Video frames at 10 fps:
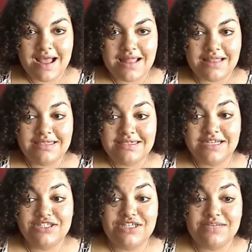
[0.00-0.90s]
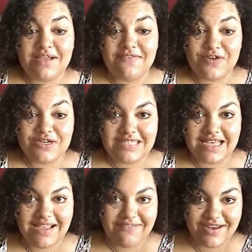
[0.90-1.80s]
This is actually my first
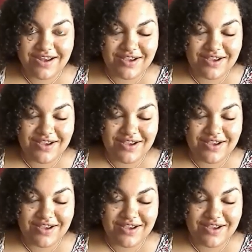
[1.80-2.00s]
tag video.